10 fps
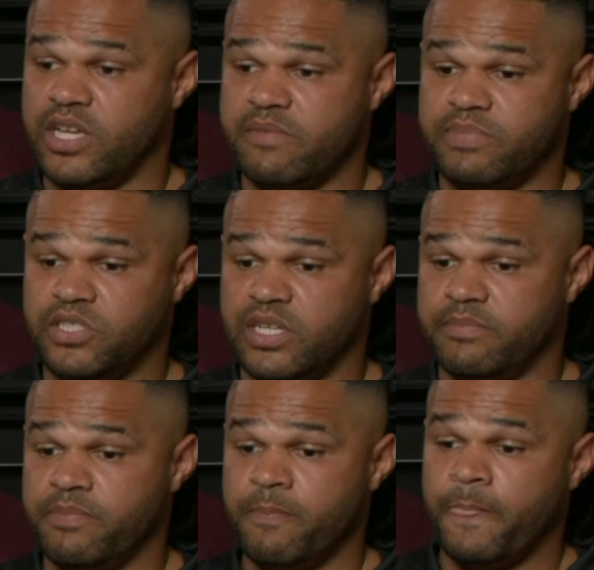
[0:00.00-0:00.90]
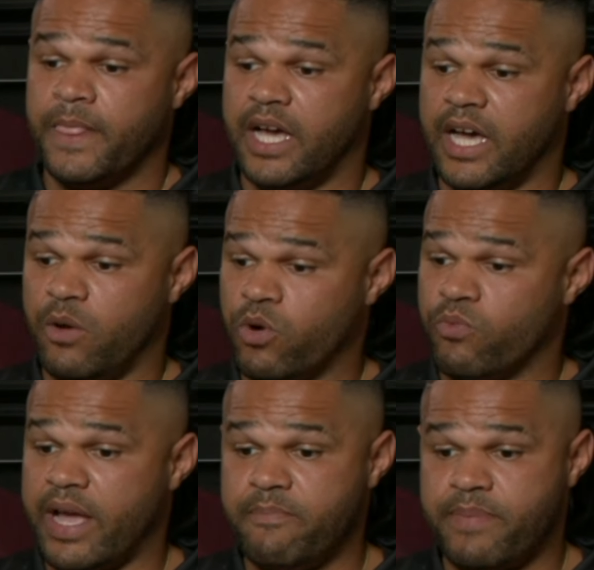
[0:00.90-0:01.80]
championship, we're
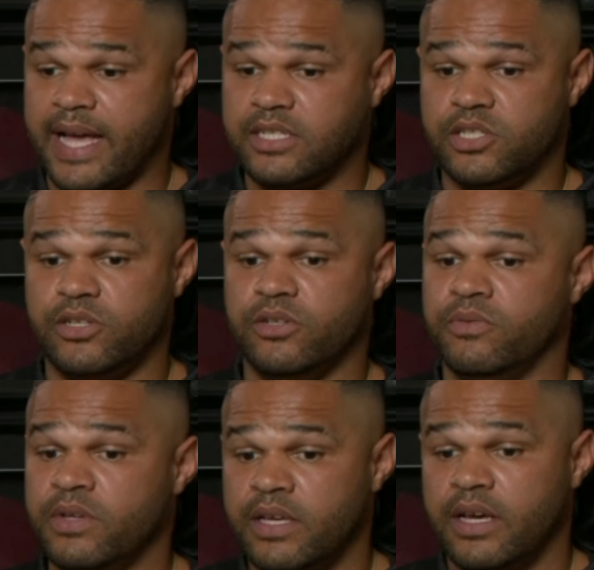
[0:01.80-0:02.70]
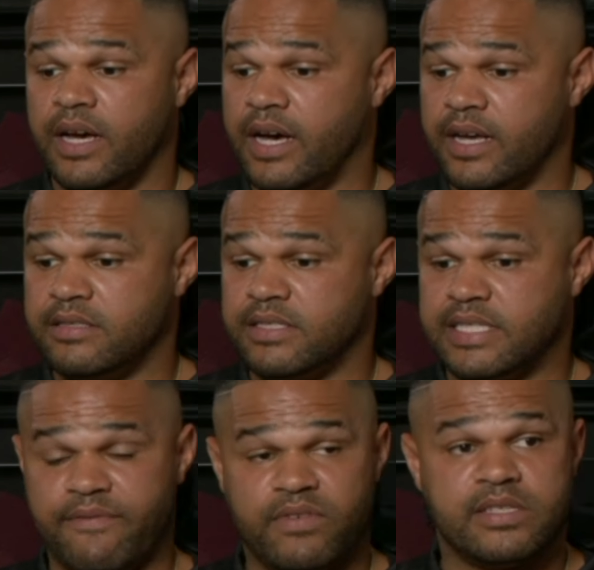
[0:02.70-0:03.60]
right back to
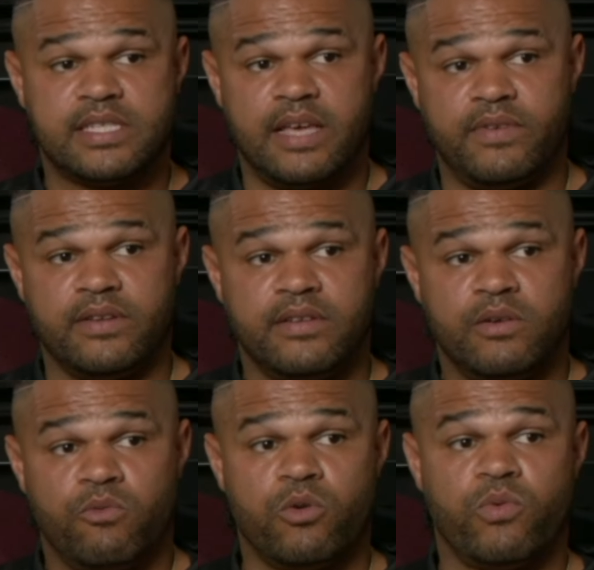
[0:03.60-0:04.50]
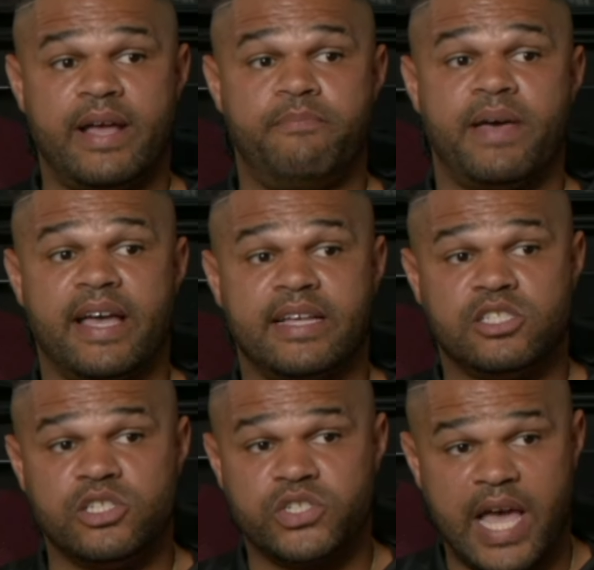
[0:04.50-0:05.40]
7-on-7. we're right back
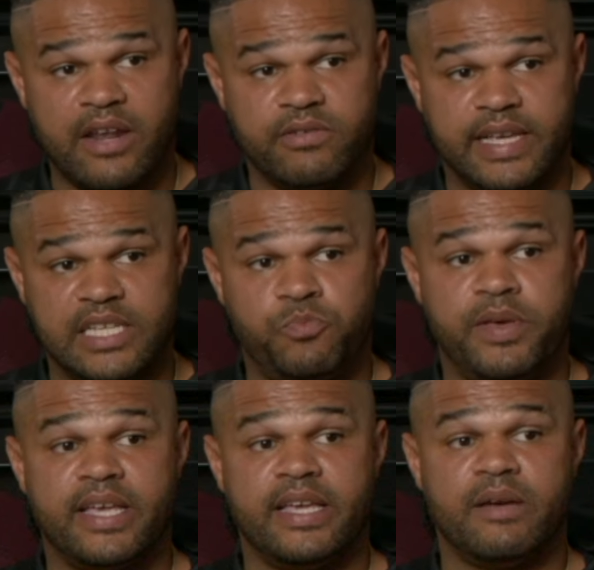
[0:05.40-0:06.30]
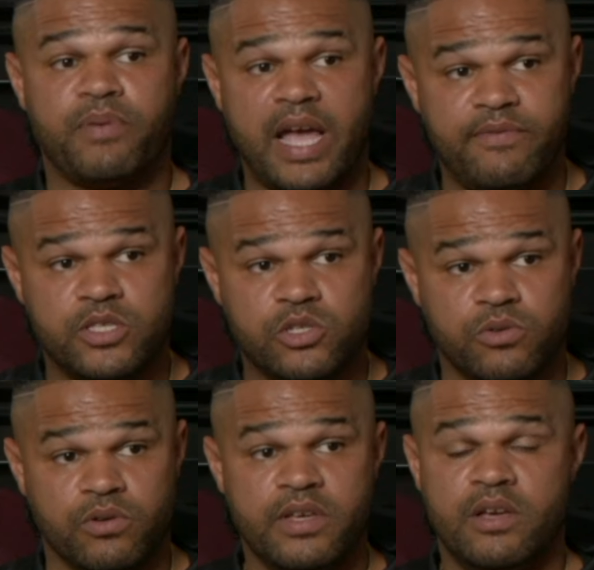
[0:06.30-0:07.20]
into shadow days, picking a private
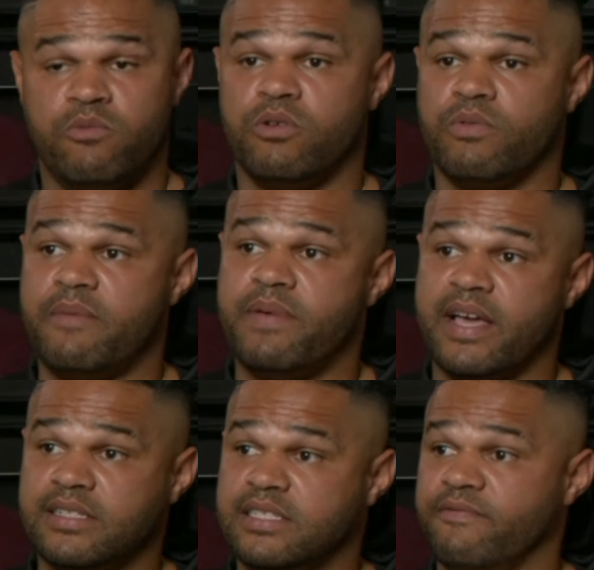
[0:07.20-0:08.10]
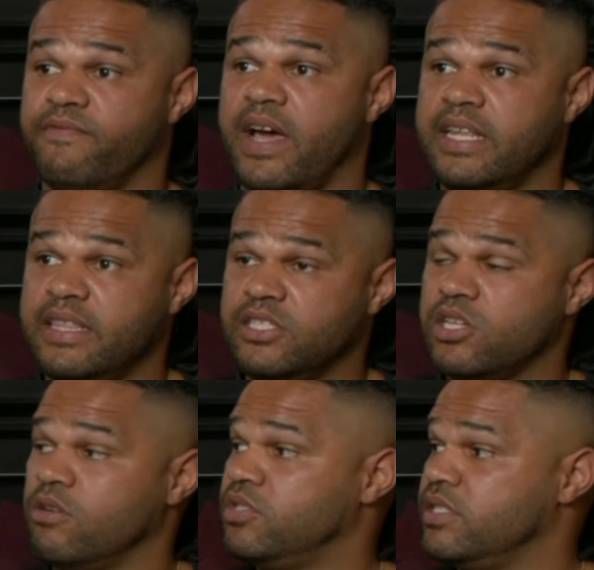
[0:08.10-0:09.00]
school. We're right back into inviting these
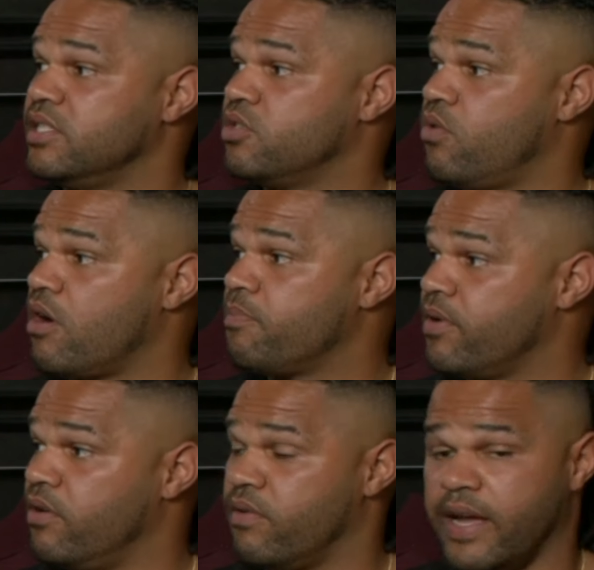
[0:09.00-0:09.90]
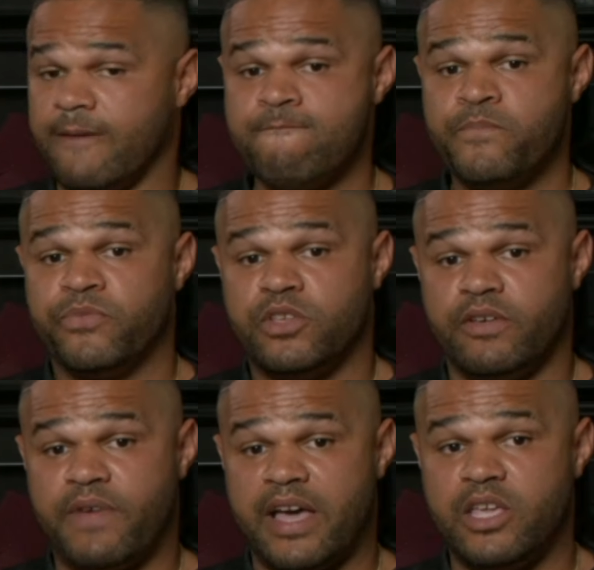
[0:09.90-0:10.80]
coaches into our program
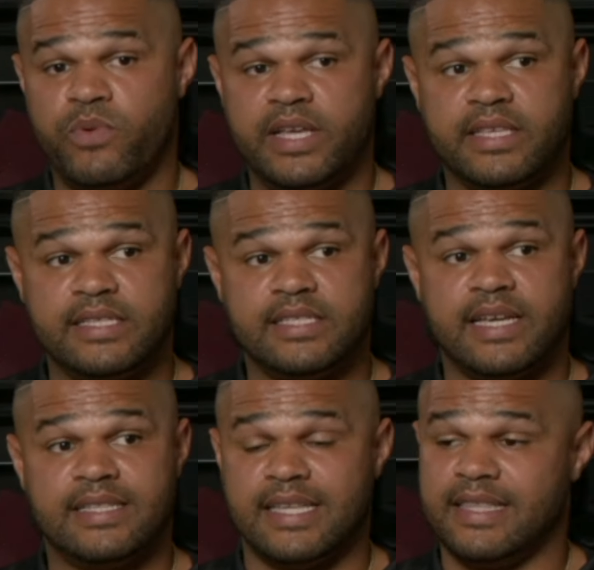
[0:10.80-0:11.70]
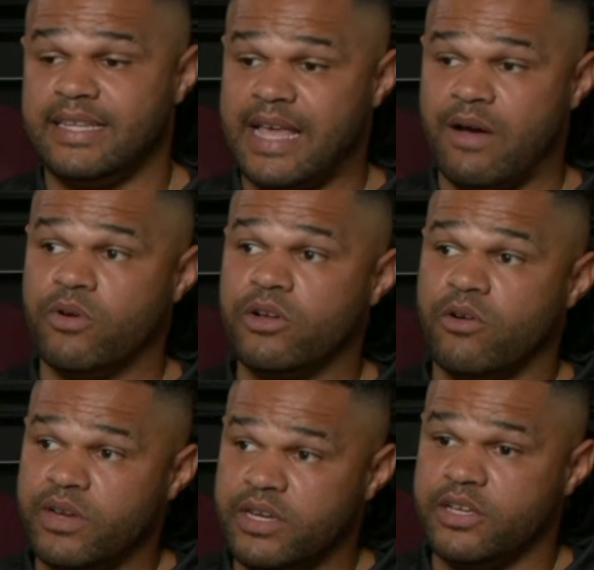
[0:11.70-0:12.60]
to evaluate these kids. And then now we're
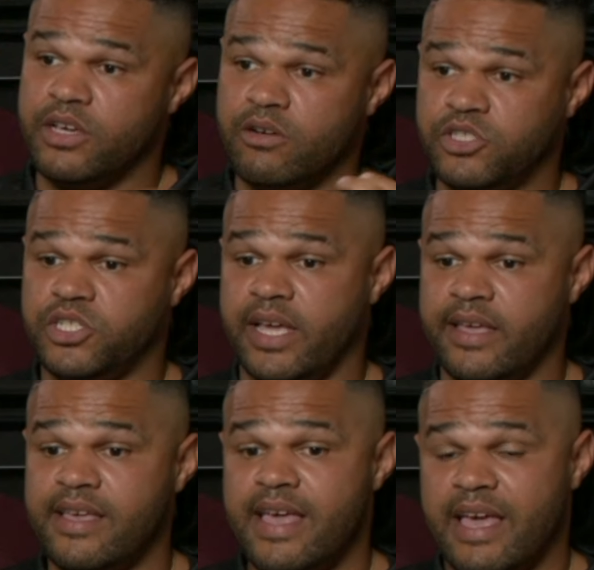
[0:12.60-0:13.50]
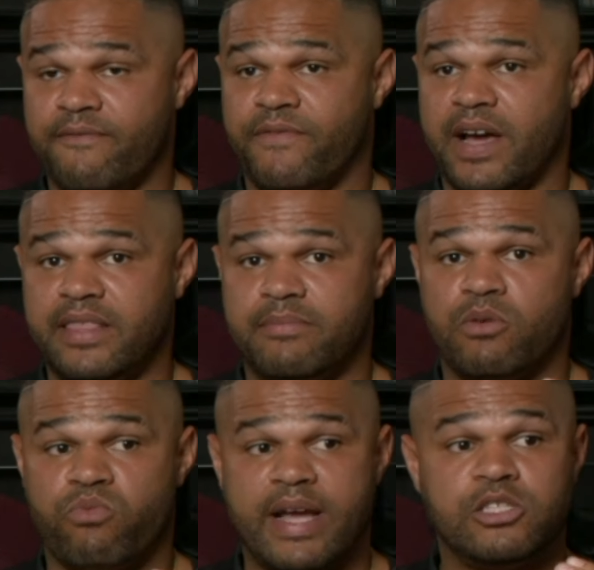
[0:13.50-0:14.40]
going to negotiate and find them
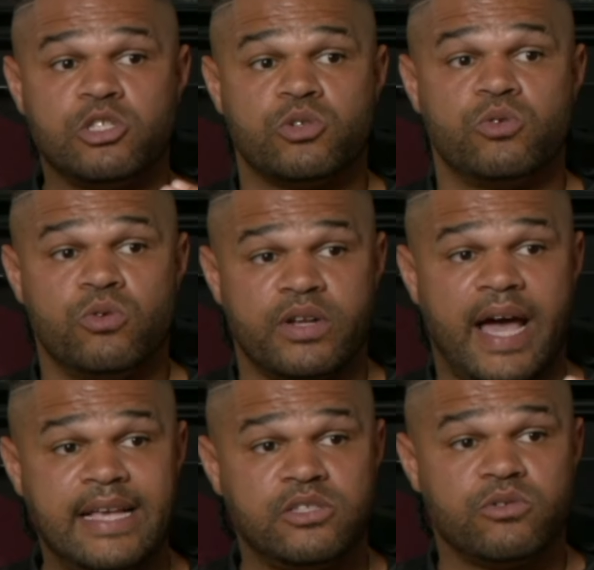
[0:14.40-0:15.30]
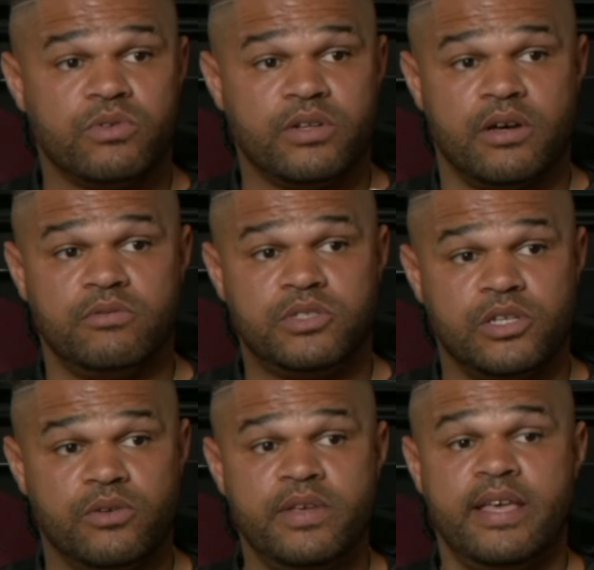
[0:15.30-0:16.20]
the right school and high school to go
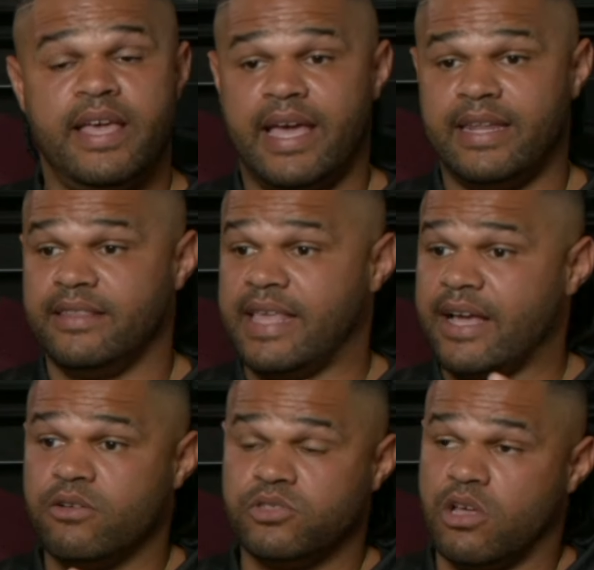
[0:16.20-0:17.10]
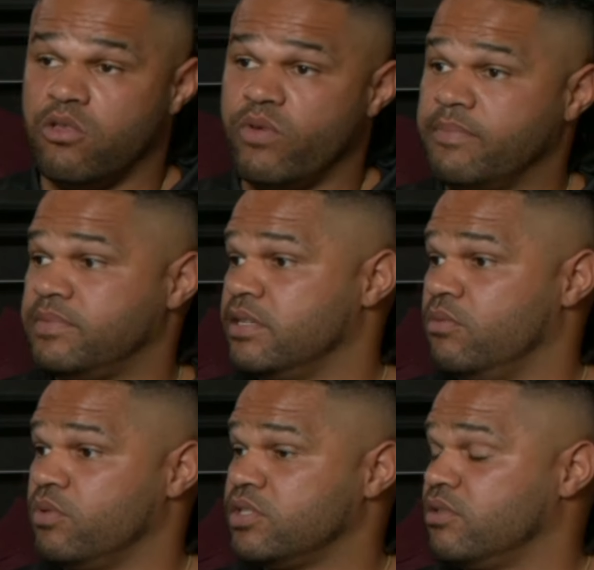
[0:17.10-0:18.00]
to. And that goes all the way up
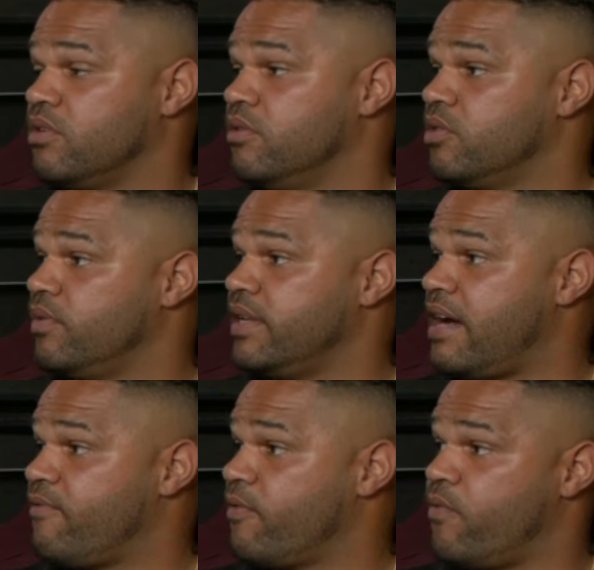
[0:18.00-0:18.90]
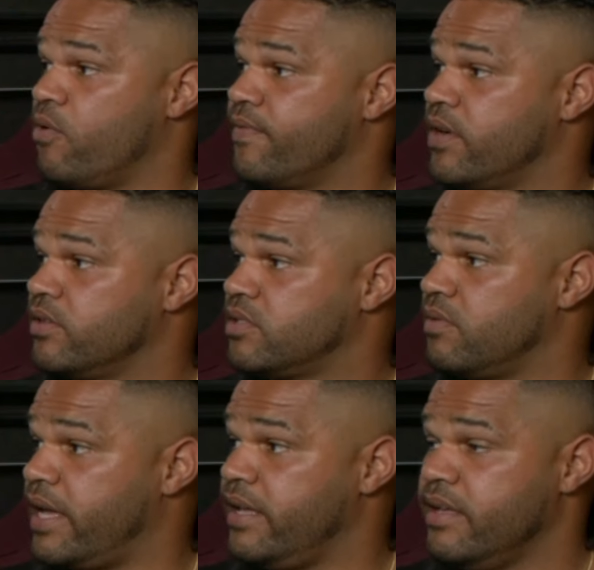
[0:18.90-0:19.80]
until we're still going through it now for 4 verts,
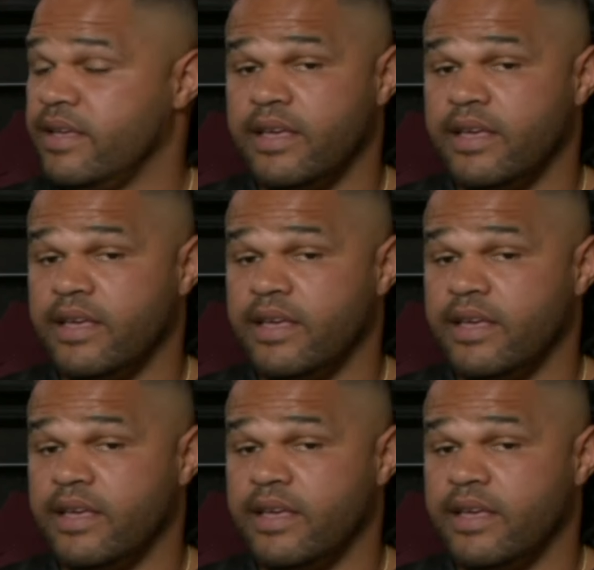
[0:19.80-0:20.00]
right?